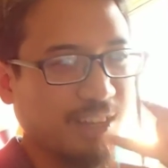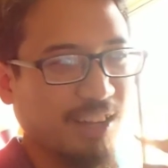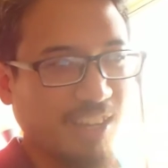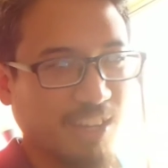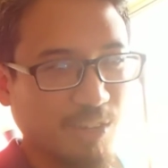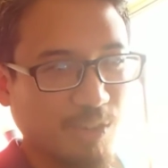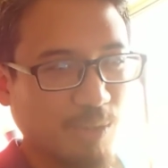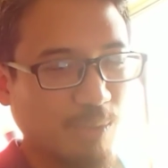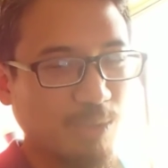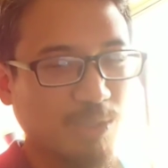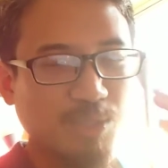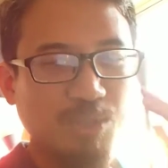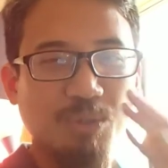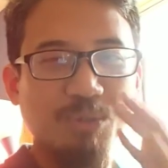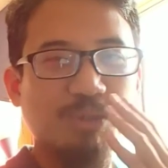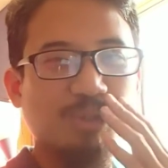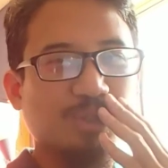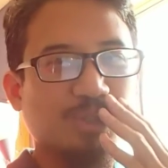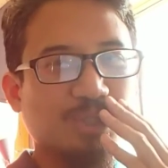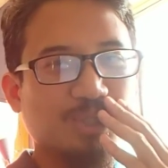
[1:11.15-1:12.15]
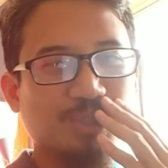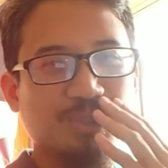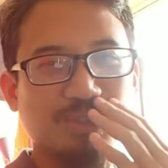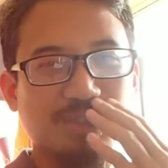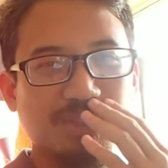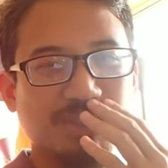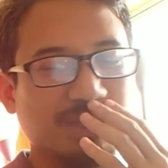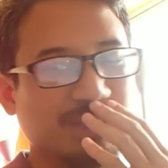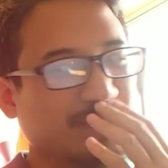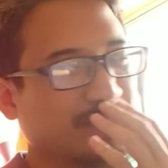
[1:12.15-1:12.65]
I grew up with two older
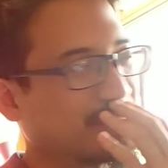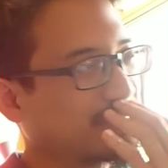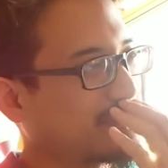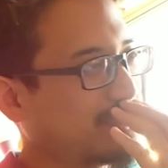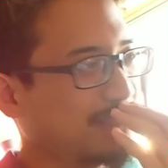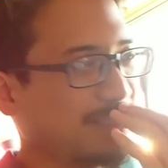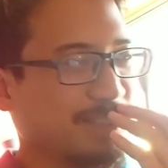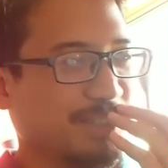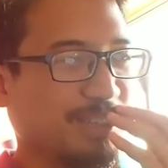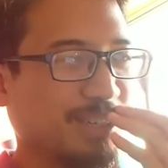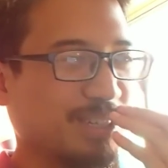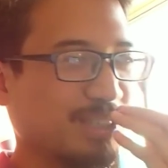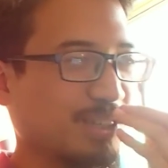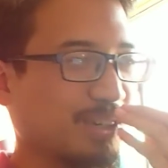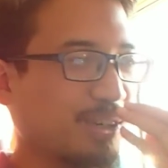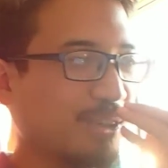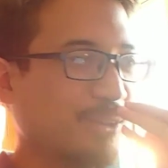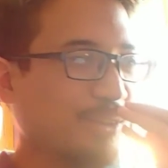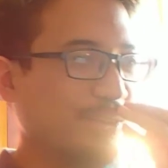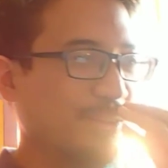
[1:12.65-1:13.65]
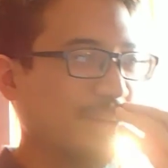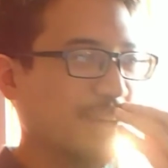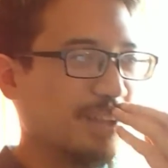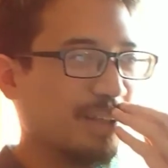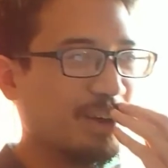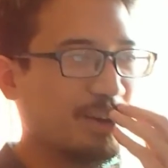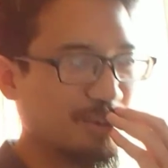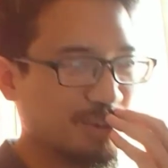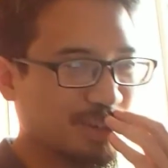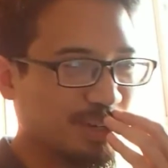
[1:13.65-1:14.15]
sisters. You guys already knew that.
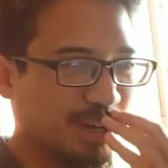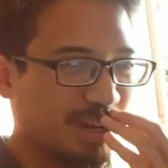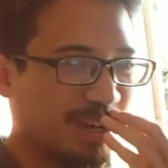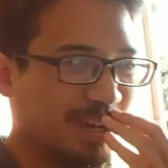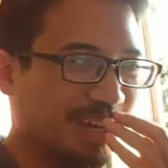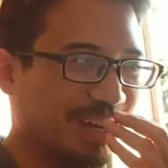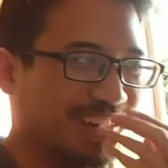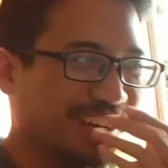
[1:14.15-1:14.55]
Okay.